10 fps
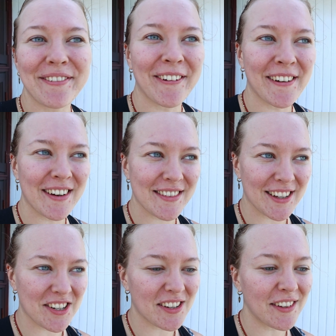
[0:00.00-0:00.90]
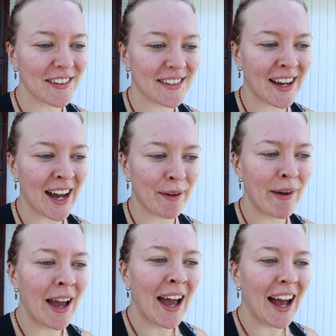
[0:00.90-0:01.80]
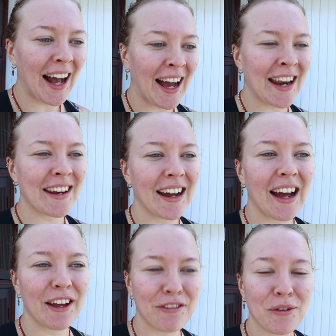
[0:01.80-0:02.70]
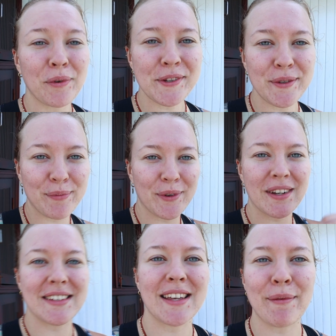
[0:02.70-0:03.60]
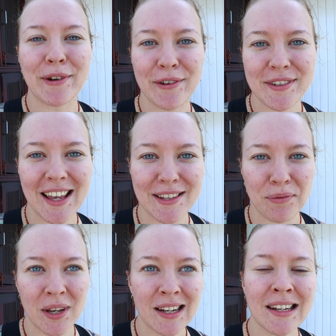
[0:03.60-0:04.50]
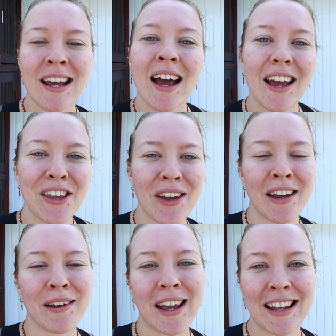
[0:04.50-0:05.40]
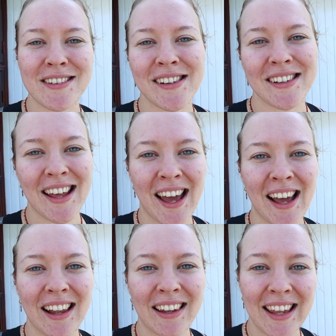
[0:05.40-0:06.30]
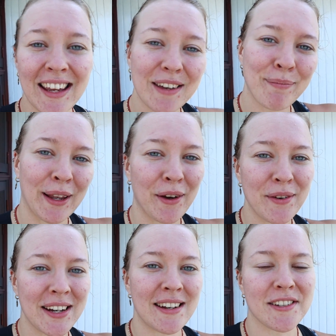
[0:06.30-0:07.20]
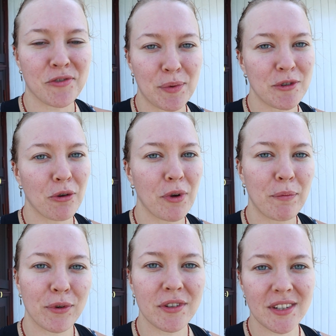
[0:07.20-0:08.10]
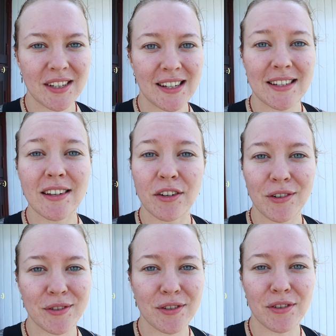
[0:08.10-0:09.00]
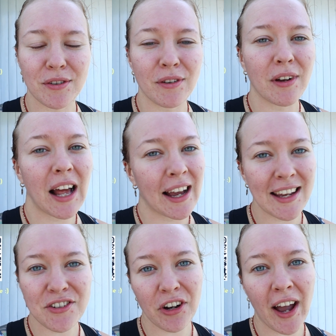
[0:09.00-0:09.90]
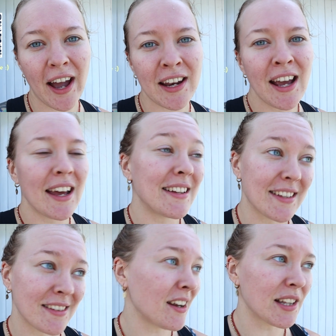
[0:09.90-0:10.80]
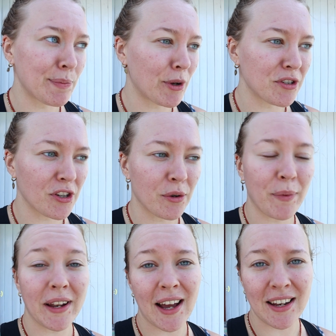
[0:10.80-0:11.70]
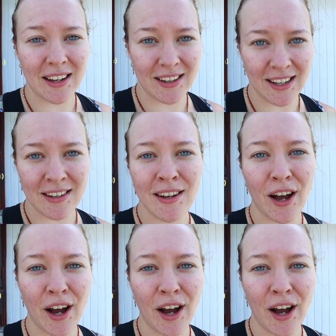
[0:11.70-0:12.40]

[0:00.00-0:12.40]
for such a long time, and if you want to book the same cruise as we did, you can get the link below in the description. We booked this cruise through GetYourGuide. This is not sponsored, but I did